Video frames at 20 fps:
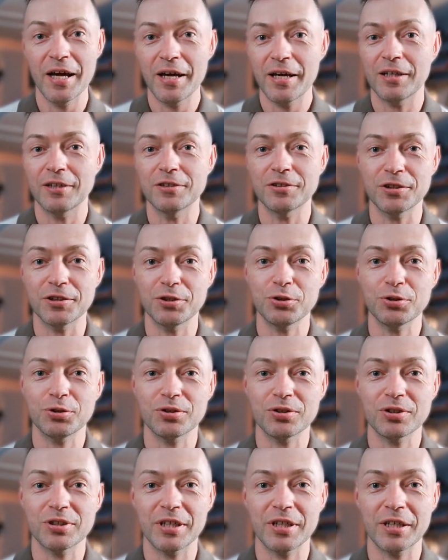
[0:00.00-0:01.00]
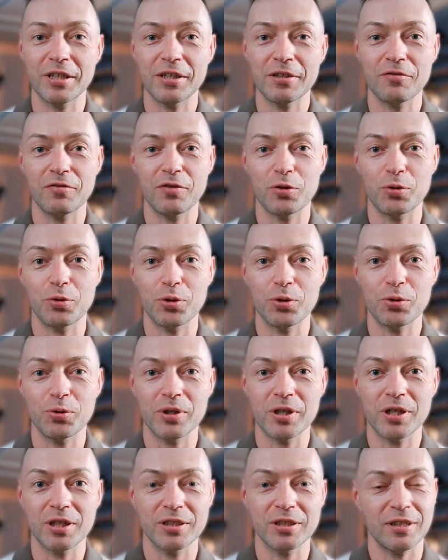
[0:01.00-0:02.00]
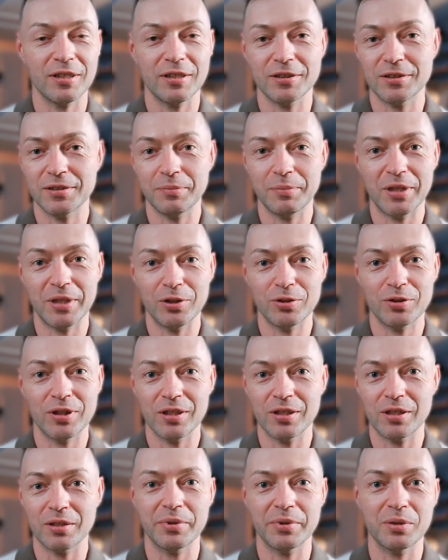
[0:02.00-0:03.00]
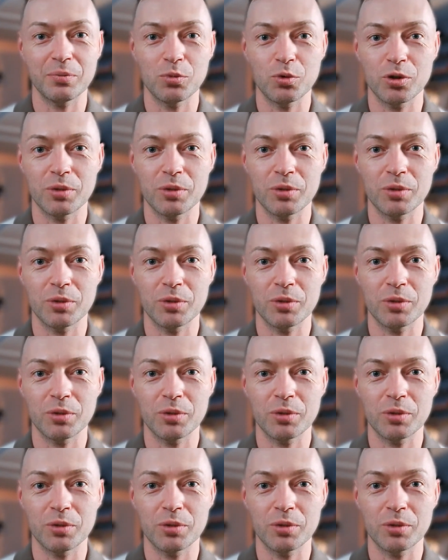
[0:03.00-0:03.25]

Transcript: introduce yourself, who you are, tell us about a little bit more